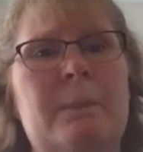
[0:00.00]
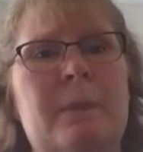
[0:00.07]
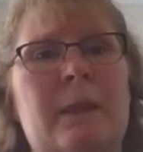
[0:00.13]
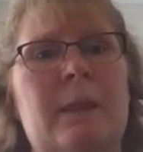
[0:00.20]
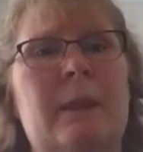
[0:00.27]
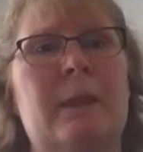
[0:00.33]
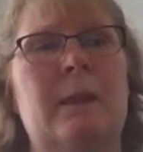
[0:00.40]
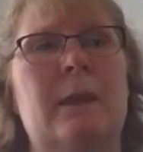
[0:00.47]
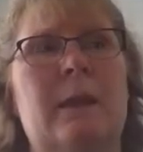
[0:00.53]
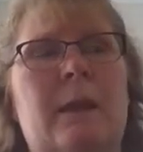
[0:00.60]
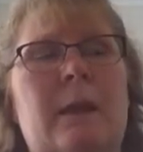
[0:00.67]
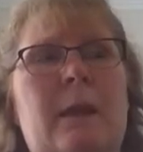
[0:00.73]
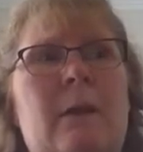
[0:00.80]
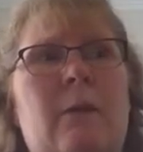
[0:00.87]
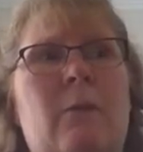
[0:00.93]
All
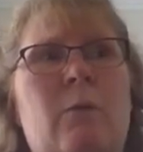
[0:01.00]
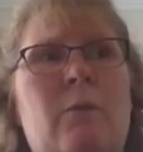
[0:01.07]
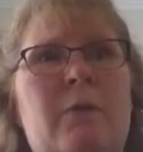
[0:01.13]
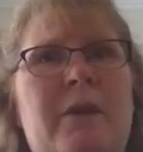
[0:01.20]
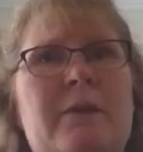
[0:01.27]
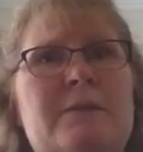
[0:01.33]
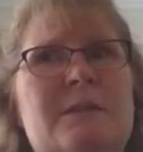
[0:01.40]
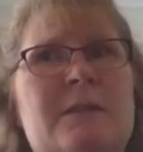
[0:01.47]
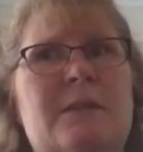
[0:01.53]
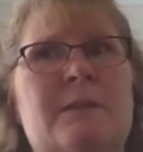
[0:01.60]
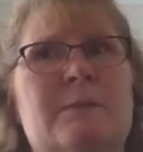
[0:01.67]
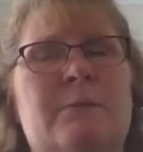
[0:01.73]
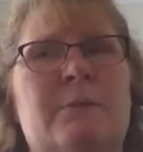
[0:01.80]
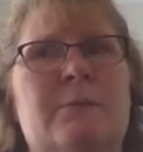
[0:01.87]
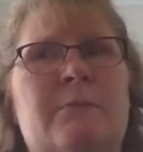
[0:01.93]
those things
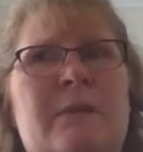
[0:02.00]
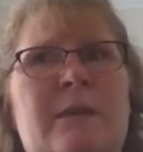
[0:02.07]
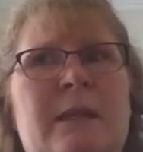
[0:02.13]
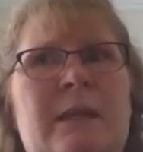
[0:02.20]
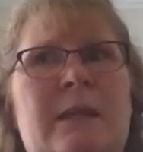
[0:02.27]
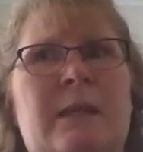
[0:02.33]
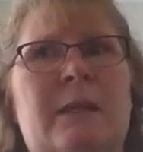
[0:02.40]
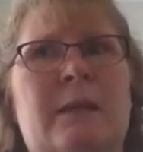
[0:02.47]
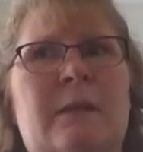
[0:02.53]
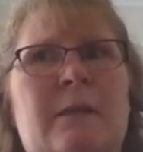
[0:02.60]
were really